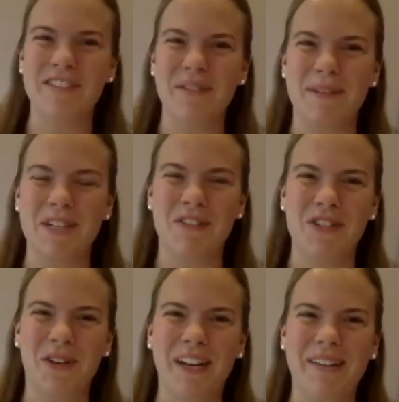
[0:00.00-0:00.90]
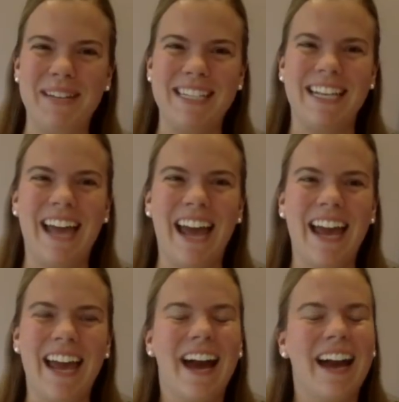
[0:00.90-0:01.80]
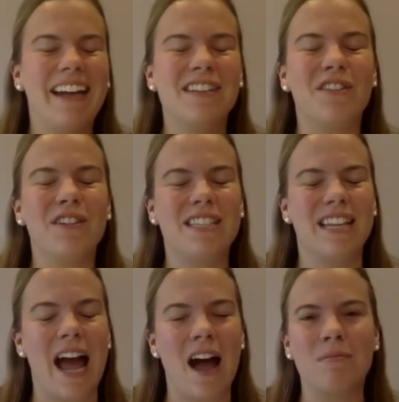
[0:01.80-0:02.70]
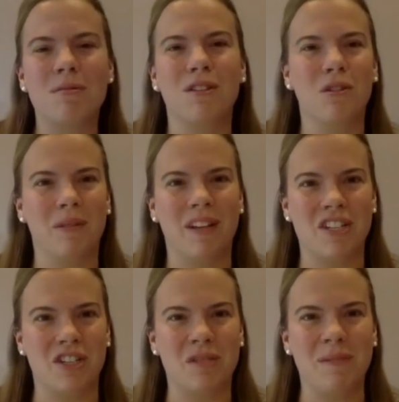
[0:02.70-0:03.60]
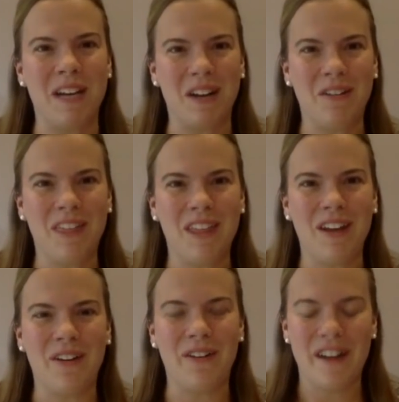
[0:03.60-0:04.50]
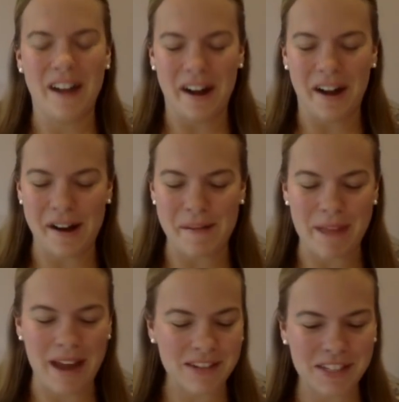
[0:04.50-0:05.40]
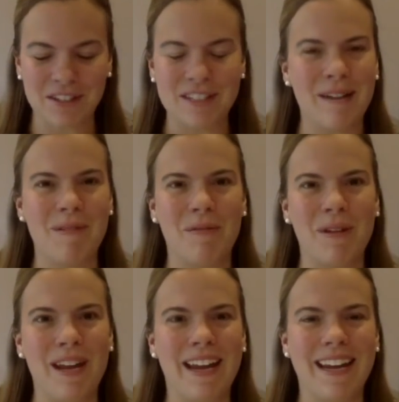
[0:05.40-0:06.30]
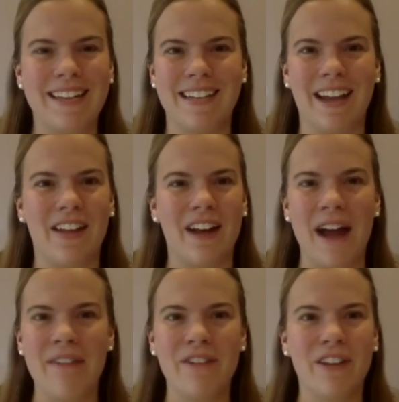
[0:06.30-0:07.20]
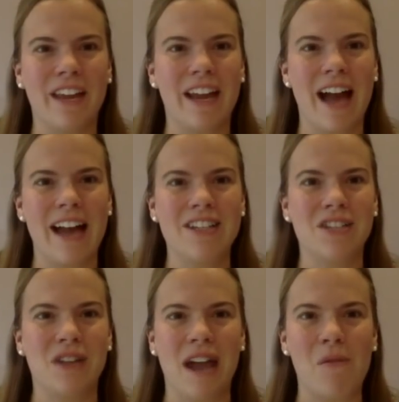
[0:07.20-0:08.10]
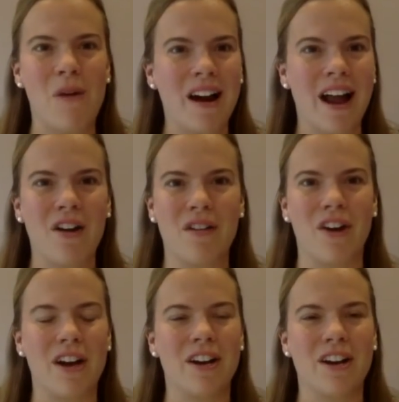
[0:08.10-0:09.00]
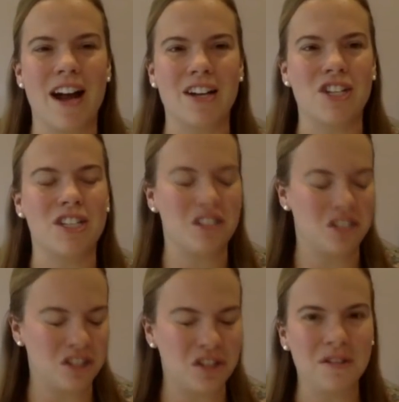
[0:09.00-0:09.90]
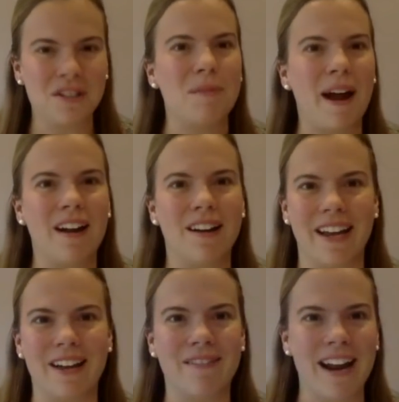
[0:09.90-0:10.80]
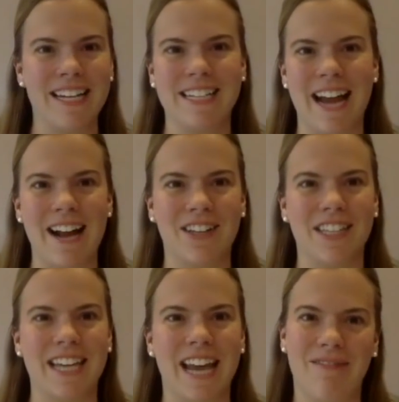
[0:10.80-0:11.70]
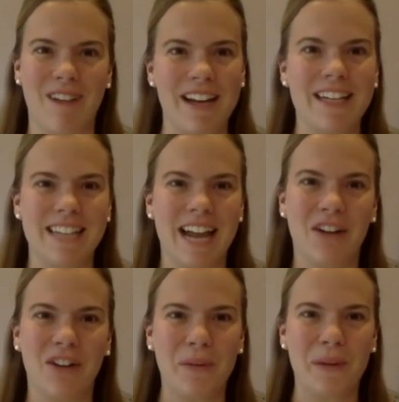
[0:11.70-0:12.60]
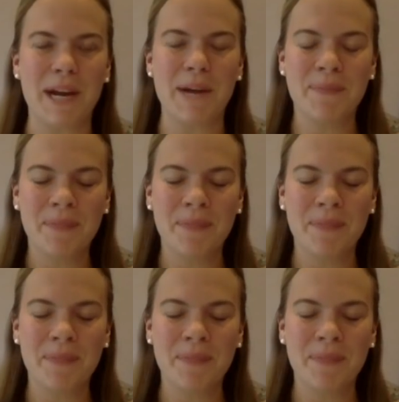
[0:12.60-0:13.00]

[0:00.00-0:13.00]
so much for joining me today. It is always an absolute pleasure speaking with you. Every single time that we get together, I feel like I walk out of our interactions just so inspired and ready to tackle the day, ready to tackle the week.